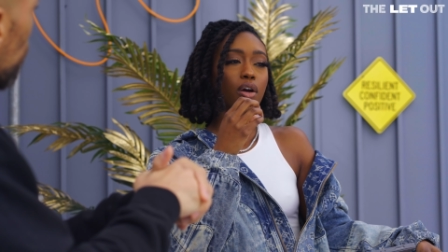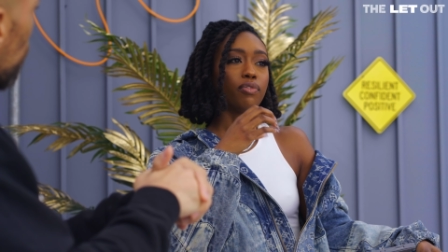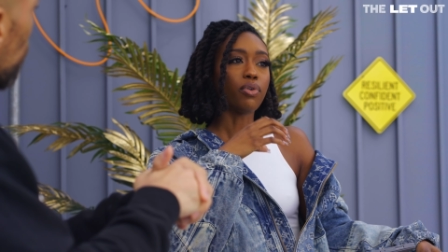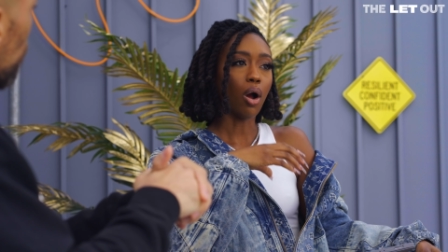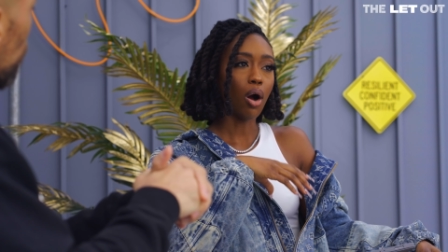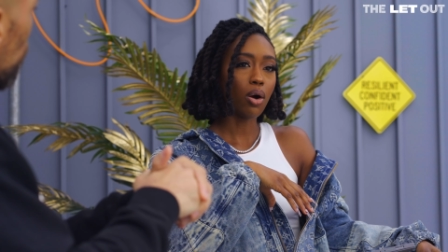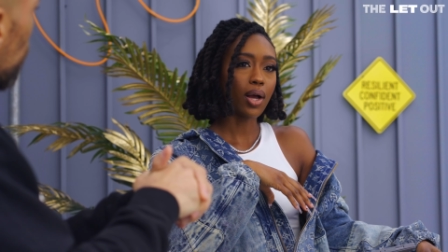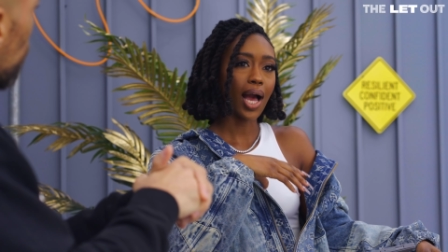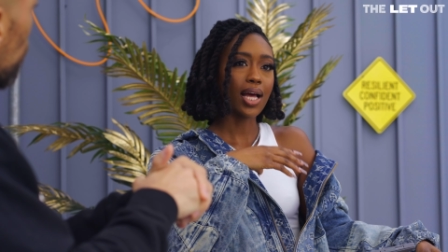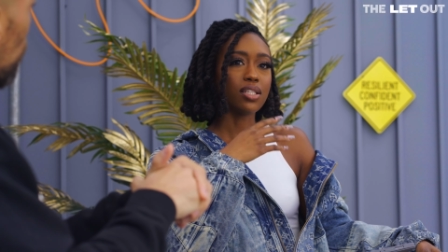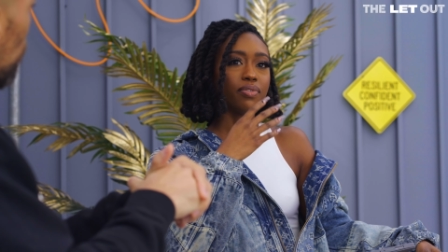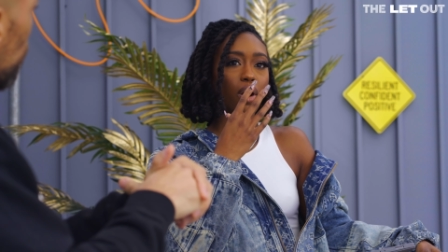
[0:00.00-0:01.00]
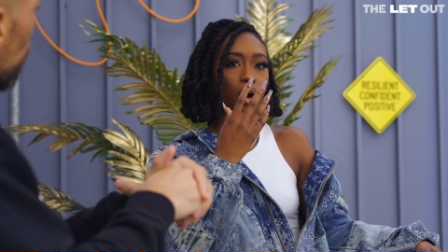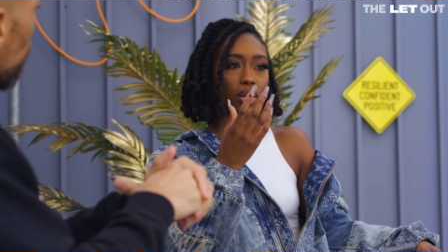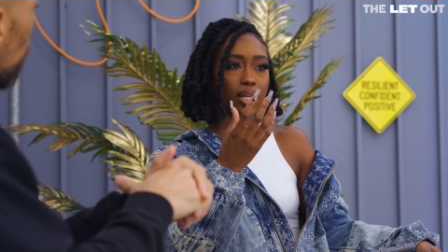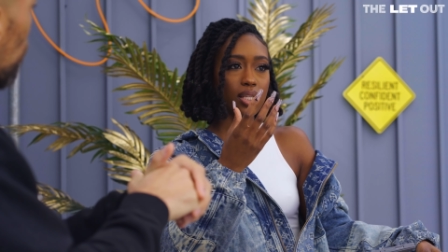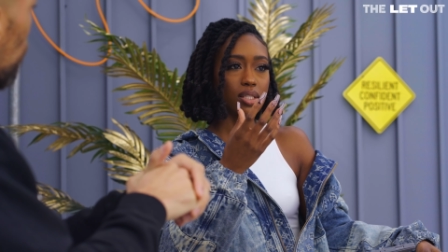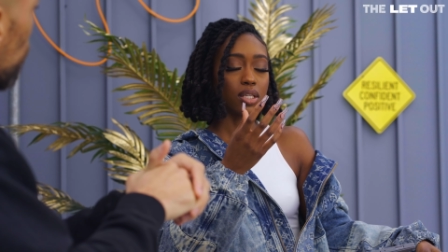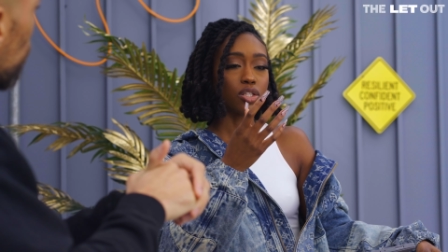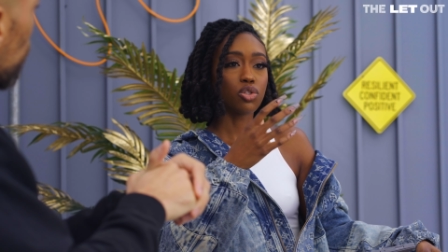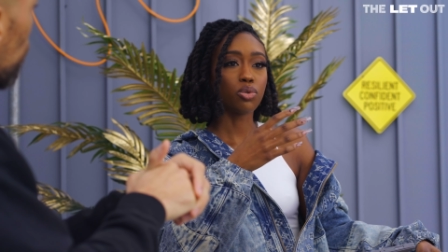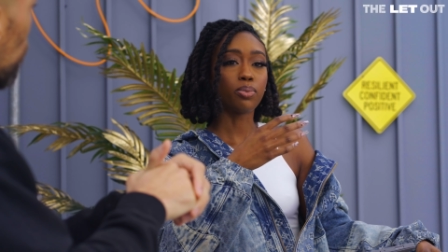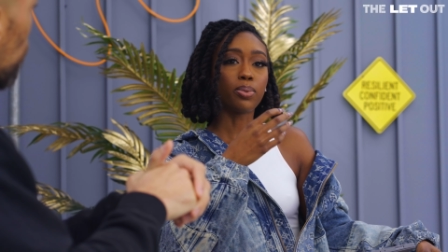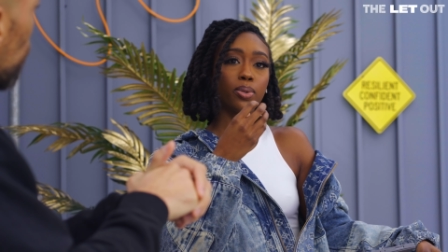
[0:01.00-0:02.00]
for all kinds of audiences
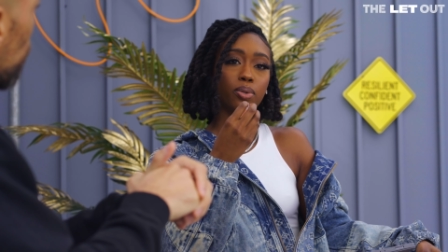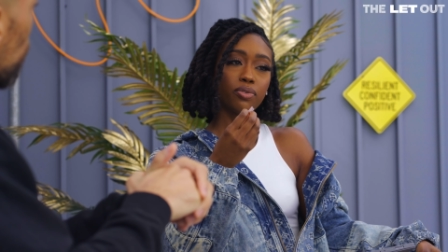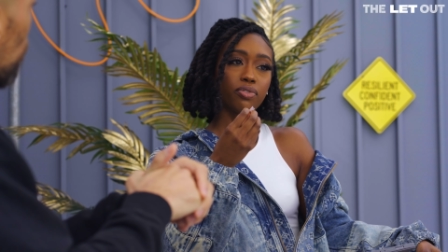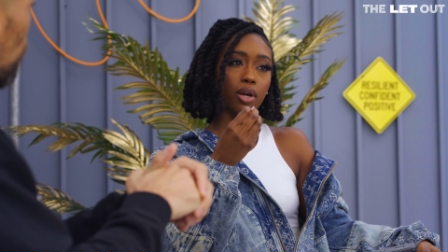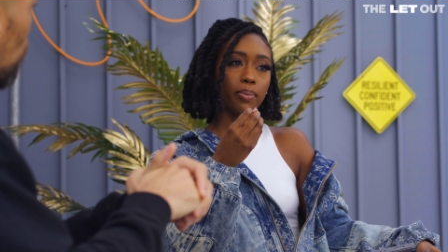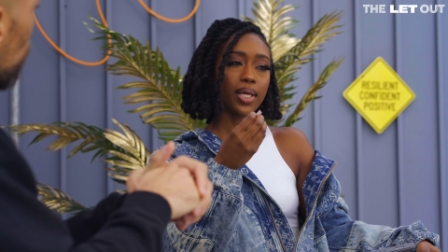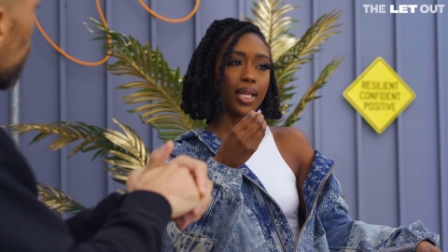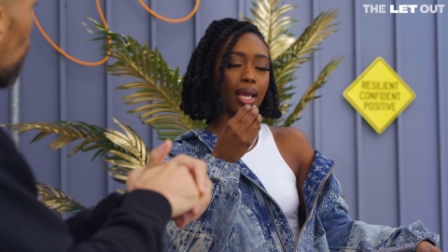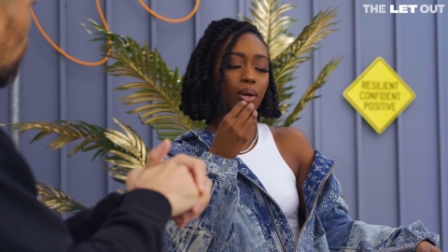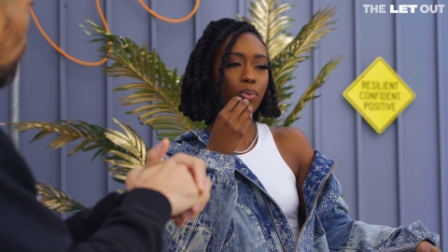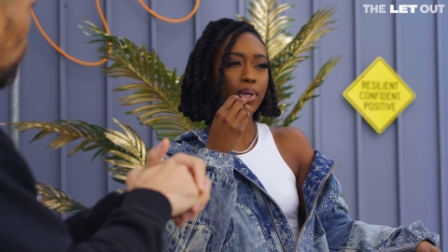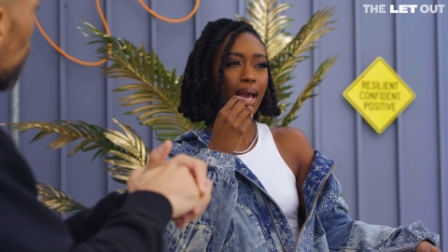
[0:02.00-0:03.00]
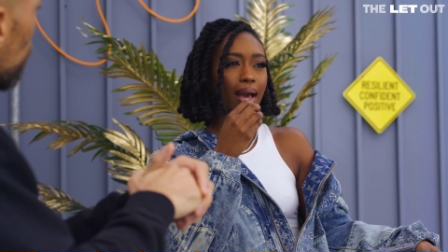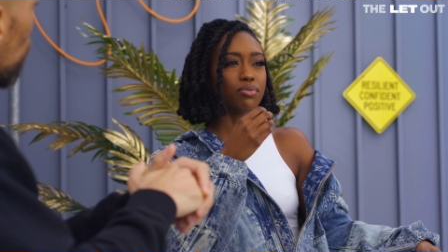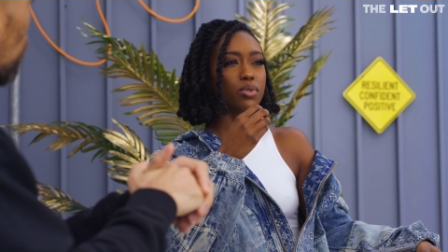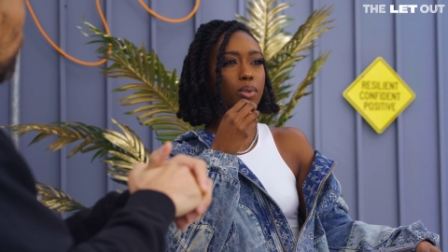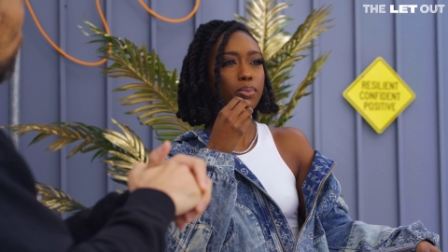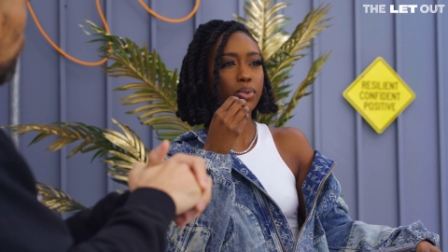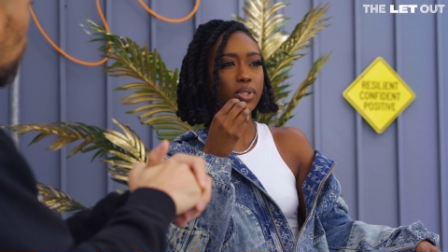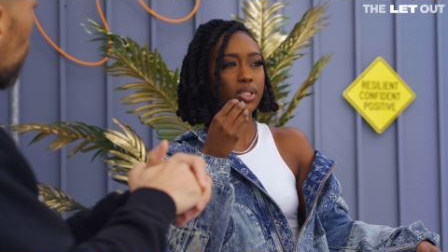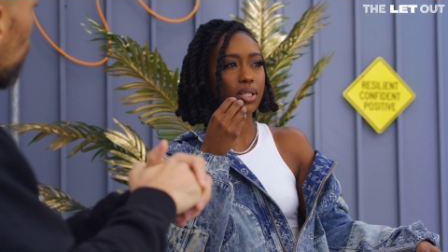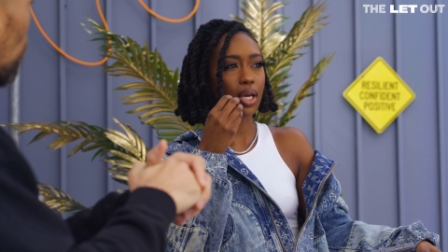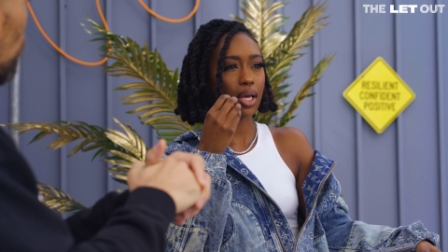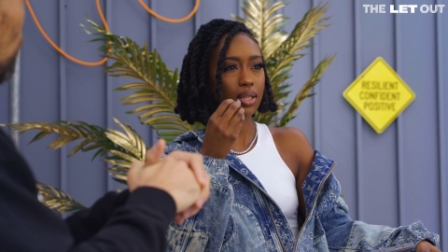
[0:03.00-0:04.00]
to pull from it, and we have to
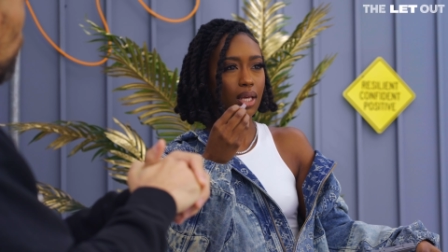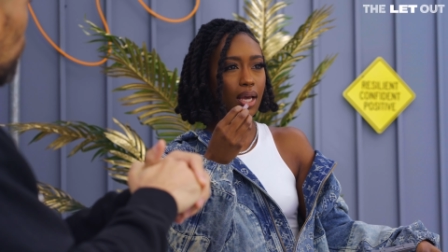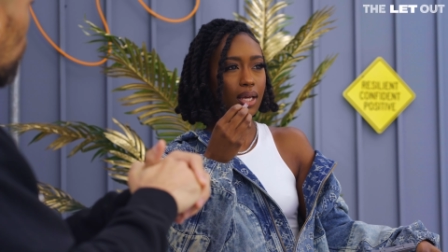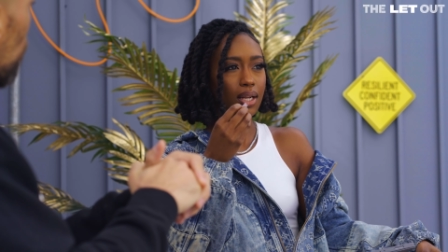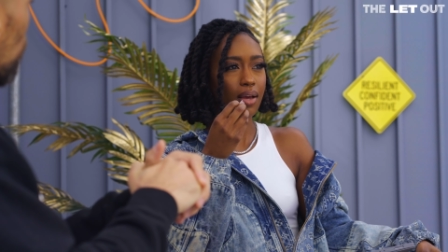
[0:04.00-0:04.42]
appreciate that.